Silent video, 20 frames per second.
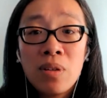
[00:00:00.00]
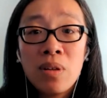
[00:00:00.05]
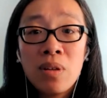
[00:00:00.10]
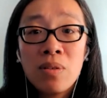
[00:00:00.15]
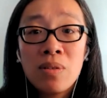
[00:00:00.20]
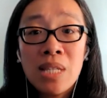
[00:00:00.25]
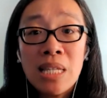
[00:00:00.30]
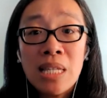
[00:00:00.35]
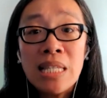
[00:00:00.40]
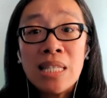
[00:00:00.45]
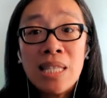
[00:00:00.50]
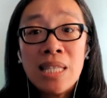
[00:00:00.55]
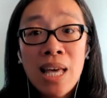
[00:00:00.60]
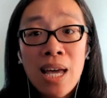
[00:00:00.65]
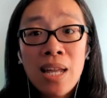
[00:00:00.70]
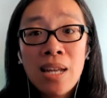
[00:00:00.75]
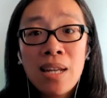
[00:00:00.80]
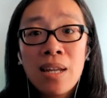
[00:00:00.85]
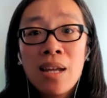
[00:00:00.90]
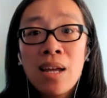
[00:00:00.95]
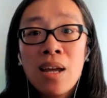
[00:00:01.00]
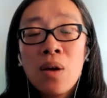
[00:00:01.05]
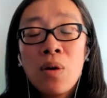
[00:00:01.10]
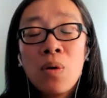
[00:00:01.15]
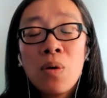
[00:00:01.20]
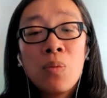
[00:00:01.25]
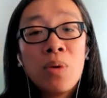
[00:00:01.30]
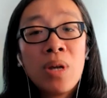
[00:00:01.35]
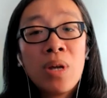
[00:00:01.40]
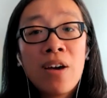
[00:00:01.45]
since then
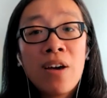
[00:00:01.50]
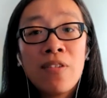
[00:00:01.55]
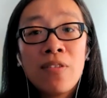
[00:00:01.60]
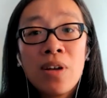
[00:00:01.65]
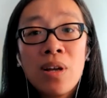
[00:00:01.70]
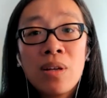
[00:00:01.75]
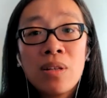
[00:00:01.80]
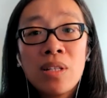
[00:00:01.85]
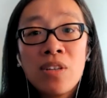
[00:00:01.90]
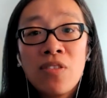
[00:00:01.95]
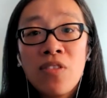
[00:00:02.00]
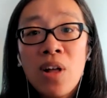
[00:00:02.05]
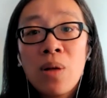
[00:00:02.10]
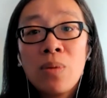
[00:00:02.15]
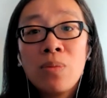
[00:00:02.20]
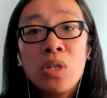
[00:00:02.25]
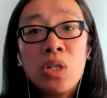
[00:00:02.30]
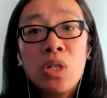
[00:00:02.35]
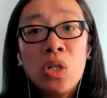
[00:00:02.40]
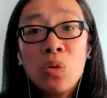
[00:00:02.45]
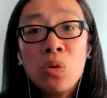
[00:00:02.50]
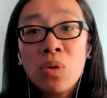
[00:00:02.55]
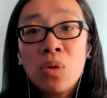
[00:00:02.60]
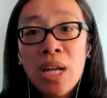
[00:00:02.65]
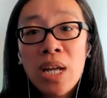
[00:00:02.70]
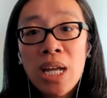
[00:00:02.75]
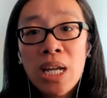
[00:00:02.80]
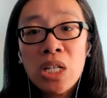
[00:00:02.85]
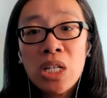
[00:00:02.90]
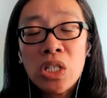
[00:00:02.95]
we have developed newer
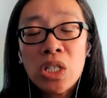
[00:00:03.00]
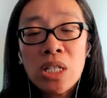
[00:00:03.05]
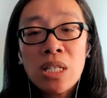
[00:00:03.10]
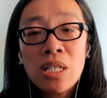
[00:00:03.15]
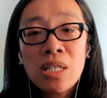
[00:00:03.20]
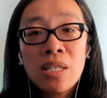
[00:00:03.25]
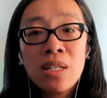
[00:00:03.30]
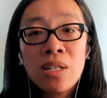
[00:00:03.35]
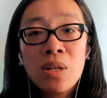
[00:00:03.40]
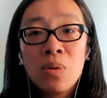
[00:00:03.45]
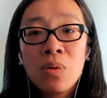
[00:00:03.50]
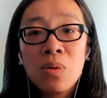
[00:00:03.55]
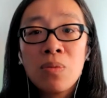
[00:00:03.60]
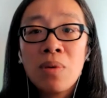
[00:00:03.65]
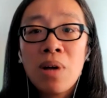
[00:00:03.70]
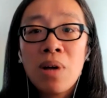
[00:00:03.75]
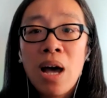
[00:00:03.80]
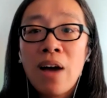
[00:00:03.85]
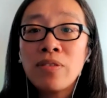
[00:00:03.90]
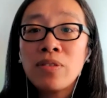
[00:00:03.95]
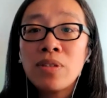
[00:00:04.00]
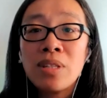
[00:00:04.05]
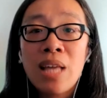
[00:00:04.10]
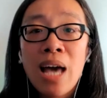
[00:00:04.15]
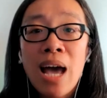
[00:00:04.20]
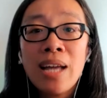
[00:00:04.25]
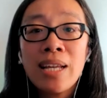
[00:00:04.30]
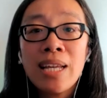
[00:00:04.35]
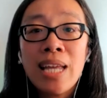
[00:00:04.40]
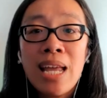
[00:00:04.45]
agents. After
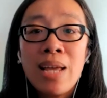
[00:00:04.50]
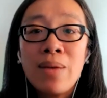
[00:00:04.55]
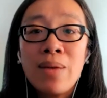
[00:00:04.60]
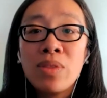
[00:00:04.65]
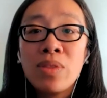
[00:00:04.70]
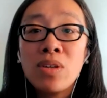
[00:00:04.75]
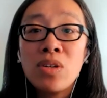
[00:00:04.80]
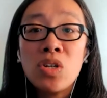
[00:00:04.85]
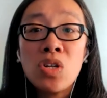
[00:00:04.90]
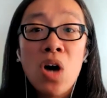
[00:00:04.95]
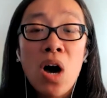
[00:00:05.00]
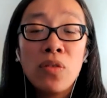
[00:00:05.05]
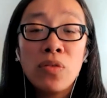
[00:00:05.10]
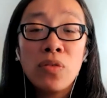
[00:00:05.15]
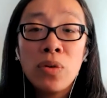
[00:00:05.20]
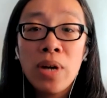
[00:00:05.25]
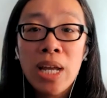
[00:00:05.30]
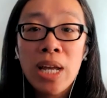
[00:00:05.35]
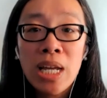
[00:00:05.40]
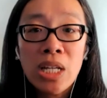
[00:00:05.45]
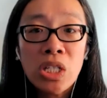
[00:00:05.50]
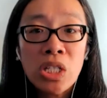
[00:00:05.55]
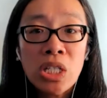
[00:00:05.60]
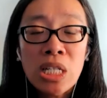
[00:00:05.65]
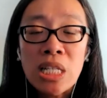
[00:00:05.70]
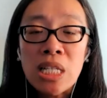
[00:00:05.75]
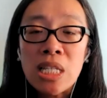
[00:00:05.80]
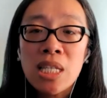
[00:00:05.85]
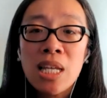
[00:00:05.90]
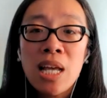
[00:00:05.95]
that came the novel
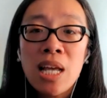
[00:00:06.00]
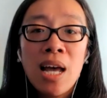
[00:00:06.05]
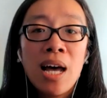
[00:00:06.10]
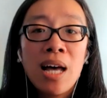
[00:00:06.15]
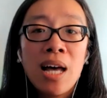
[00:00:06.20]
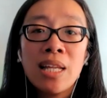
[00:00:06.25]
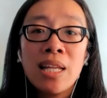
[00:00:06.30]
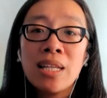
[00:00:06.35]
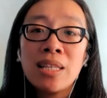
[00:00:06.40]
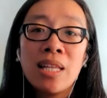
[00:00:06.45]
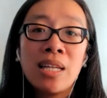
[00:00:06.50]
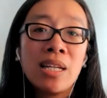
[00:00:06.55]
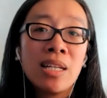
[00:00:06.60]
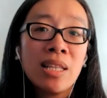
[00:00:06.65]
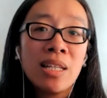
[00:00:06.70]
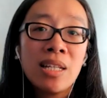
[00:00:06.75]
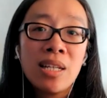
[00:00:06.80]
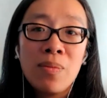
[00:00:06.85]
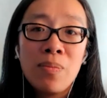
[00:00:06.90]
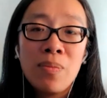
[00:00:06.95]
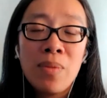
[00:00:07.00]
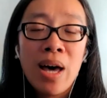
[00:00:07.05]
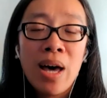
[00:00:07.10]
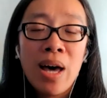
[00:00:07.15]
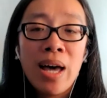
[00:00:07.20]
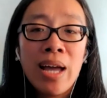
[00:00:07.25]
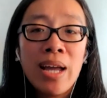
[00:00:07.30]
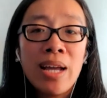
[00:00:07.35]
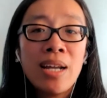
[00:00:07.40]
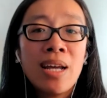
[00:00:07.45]
agents like
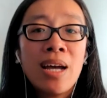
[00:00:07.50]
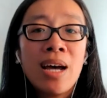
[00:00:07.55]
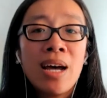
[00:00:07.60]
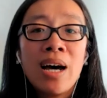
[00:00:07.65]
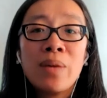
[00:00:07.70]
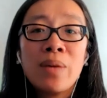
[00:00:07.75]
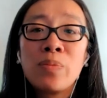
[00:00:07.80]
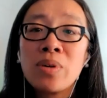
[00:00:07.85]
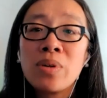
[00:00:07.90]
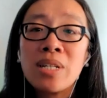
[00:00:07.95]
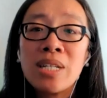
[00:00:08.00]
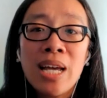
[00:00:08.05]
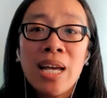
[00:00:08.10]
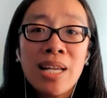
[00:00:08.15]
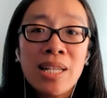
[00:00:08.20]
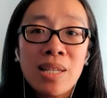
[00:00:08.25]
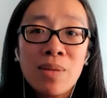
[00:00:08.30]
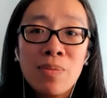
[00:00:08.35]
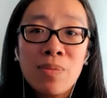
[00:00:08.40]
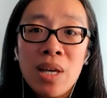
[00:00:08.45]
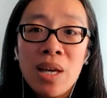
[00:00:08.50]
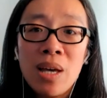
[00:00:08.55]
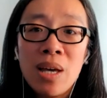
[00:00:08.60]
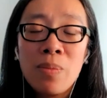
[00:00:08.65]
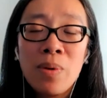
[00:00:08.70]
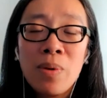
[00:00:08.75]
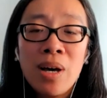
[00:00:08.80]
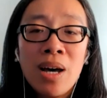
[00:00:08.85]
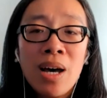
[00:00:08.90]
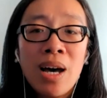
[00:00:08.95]
lenalidomide,
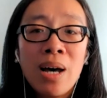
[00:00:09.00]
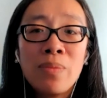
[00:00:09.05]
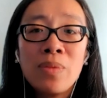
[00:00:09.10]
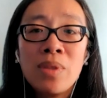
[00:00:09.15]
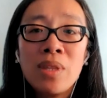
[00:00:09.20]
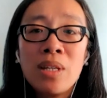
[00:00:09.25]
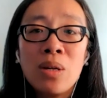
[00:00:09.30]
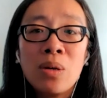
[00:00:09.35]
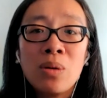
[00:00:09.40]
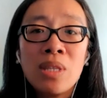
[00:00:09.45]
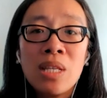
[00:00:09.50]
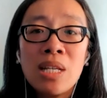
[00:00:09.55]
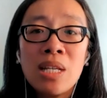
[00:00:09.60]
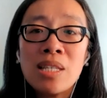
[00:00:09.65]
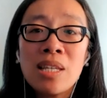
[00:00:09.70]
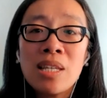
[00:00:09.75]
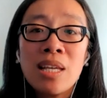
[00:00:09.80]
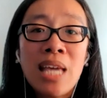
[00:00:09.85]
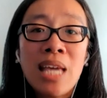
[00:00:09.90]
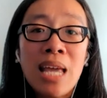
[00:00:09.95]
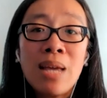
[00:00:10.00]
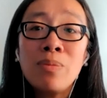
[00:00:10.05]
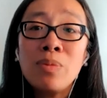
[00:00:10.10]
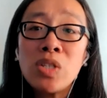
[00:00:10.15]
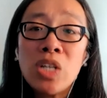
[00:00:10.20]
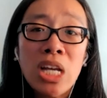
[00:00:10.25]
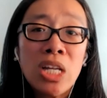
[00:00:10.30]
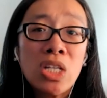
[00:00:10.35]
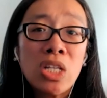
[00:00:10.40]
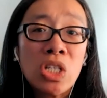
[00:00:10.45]
bortezomib, these
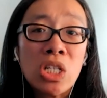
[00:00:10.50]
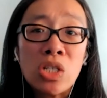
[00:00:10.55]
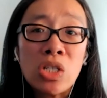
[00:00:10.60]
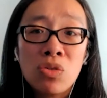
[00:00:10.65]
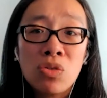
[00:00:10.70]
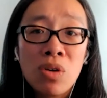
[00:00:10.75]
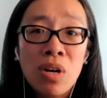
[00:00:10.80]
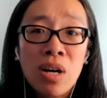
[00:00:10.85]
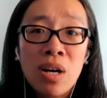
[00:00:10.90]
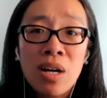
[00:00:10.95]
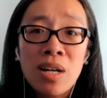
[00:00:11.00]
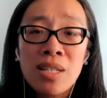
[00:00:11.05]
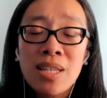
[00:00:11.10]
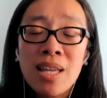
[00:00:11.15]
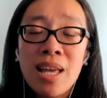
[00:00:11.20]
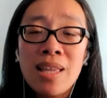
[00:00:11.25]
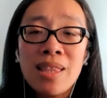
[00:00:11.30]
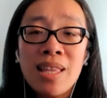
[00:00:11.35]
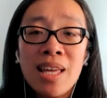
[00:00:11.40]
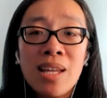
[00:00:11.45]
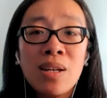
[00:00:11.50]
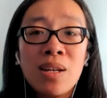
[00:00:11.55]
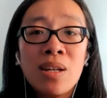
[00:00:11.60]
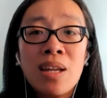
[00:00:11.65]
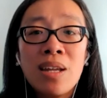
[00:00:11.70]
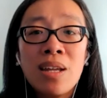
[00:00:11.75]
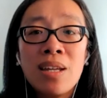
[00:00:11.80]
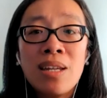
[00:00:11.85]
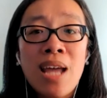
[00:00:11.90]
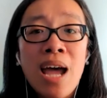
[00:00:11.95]
game-changing drugs. And then
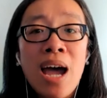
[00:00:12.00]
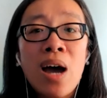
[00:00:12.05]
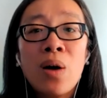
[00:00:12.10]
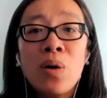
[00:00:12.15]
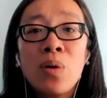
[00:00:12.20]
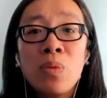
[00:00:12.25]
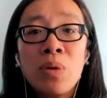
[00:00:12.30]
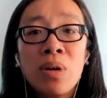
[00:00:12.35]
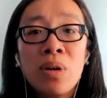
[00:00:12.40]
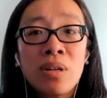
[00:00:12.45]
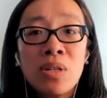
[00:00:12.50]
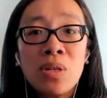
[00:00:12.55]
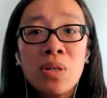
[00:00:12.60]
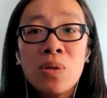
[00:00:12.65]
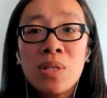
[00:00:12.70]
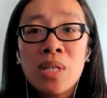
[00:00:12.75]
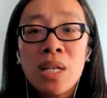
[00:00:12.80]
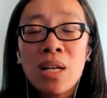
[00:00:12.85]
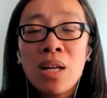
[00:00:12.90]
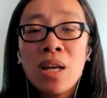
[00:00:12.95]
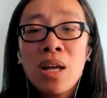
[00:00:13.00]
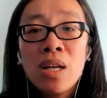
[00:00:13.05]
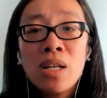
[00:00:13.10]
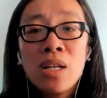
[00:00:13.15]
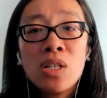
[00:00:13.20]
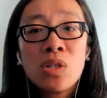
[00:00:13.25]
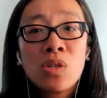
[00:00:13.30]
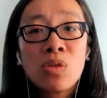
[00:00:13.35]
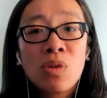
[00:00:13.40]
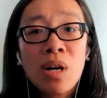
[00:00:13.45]
now we are using
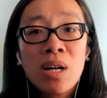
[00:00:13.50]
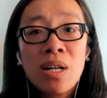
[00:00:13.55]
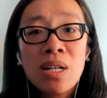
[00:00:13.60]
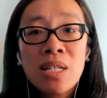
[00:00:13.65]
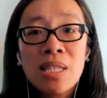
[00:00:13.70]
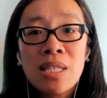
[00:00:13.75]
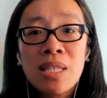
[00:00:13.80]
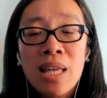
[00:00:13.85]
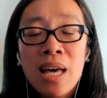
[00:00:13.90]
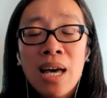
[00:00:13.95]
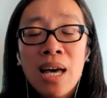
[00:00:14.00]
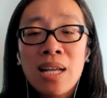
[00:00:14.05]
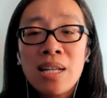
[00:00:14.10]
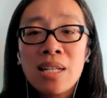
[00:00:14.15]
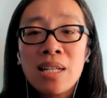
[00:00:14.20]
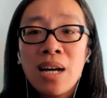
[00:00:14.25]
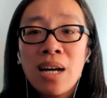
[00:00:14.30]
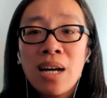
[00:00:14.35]
drugs that